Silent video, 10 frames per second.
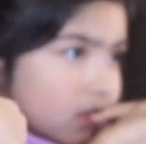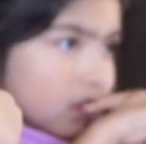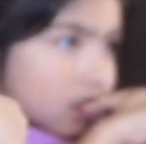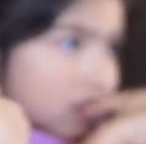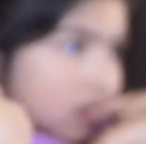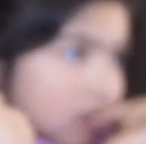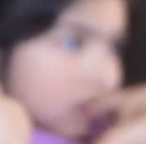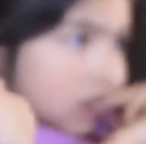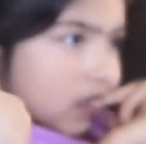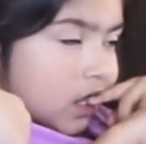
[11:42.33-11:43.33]
So the
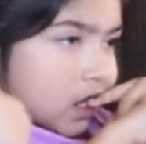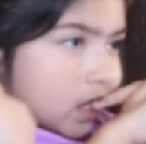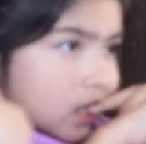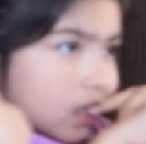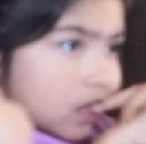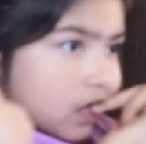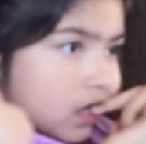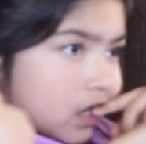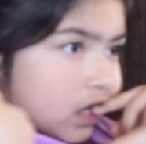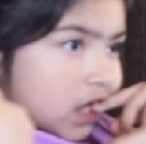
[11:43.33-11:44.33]
kids are
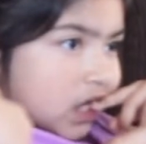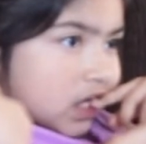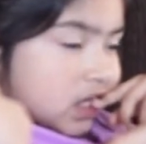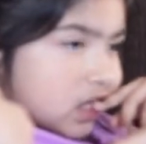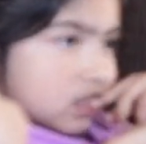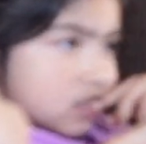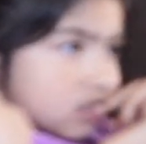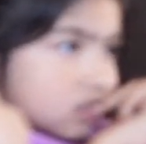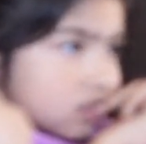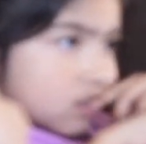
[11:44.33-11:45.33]
playing
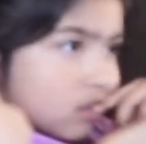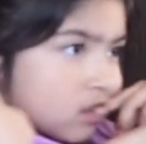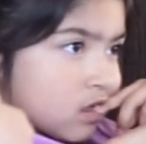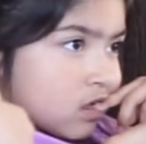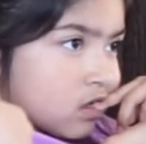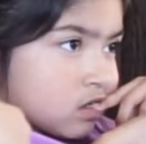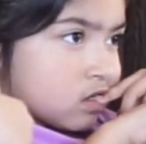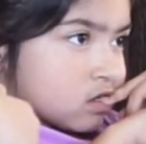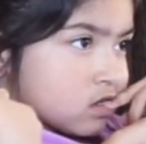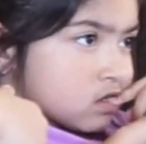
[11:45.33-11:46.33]
Roblox.
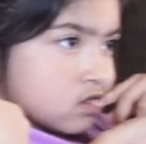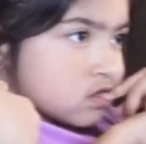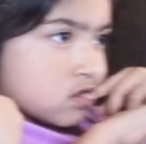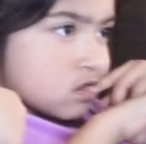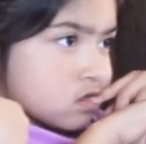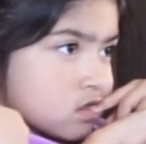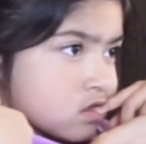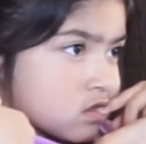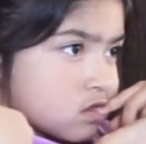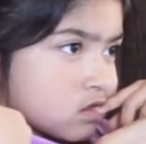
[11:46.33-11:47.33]
Uh, Naraya finished her
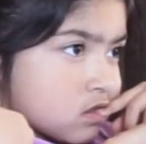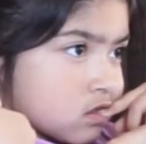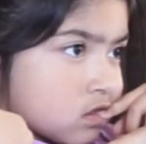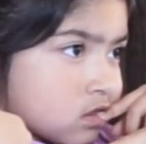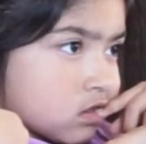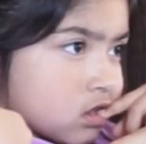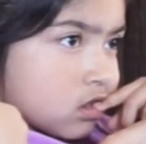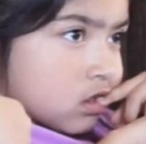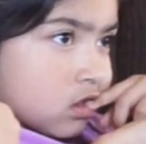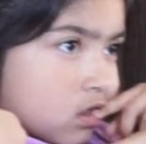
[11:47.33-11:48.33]
work and stuff.
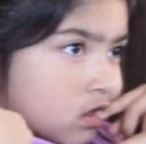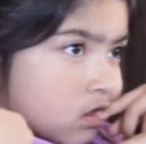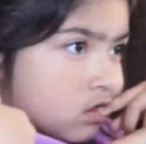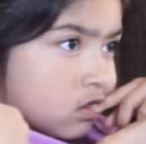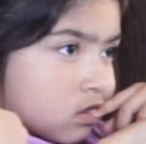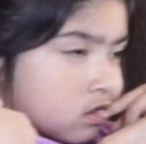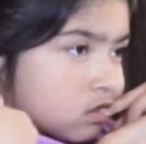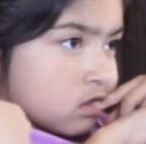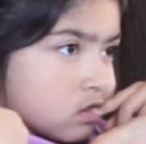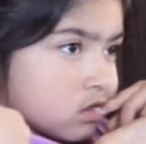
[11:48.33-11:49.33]
We got
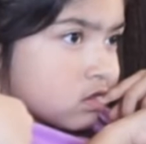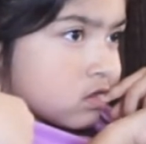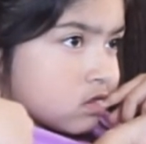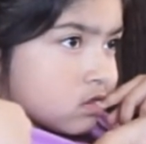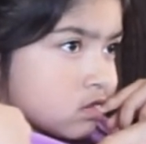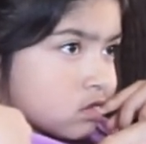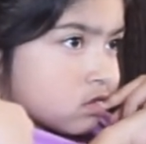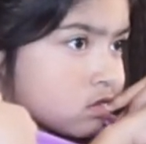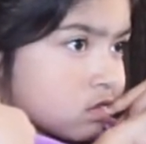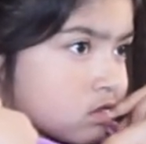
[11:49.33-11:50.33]
everything out of the way. It's
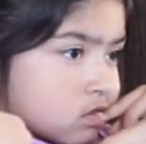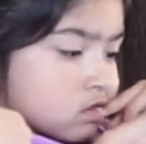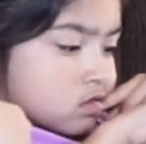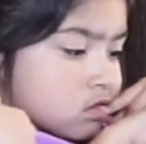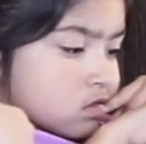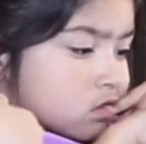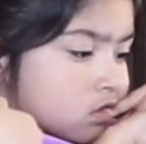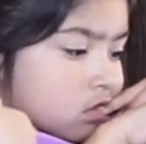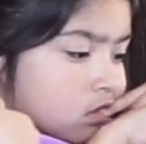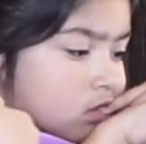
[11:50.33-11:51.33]
already 11,
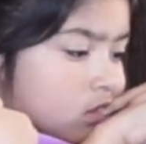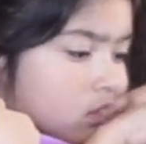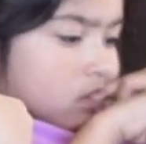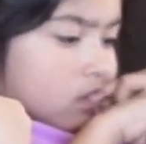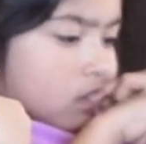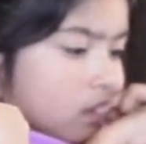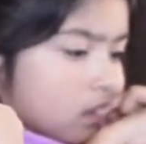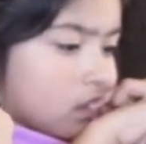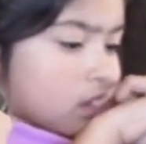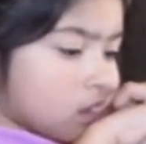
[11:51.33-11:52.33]
so we
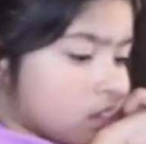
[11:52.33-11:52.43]
pretty much